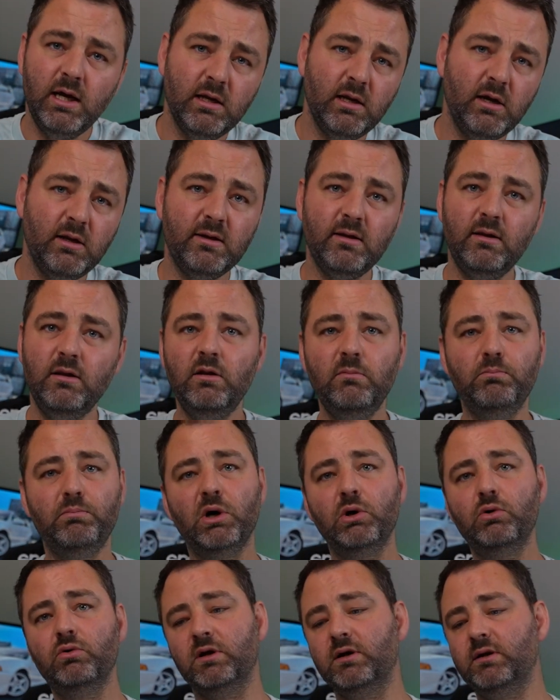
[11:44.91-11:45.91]
Now, as a little
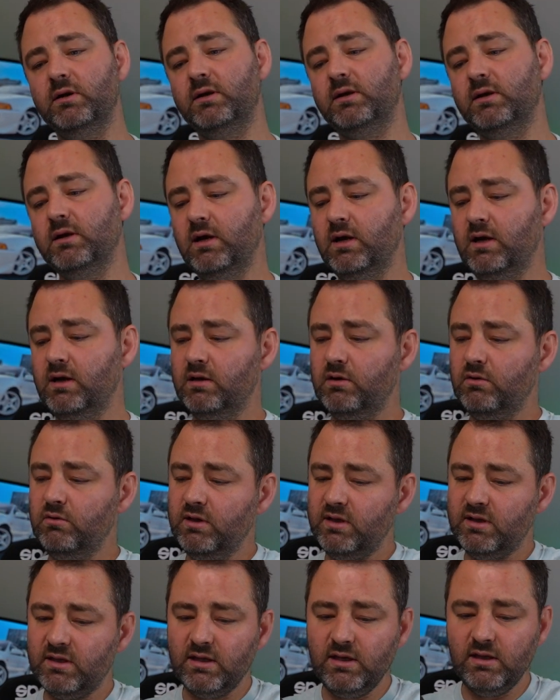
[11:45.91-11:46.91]
bonus, the
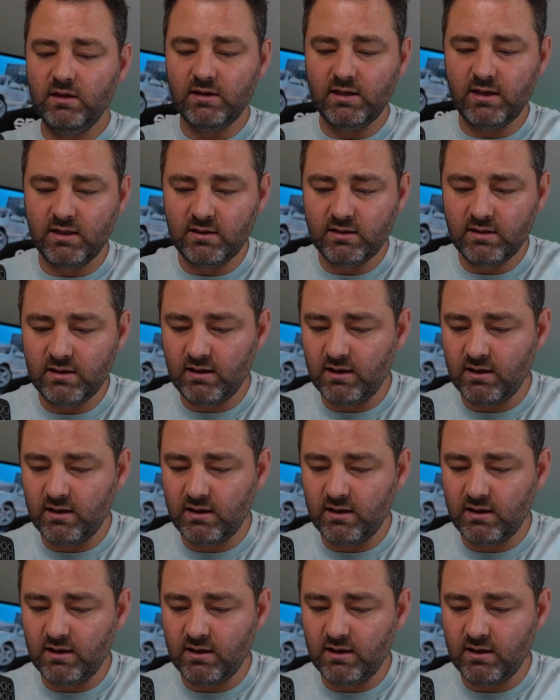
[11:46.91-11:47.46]
only thing that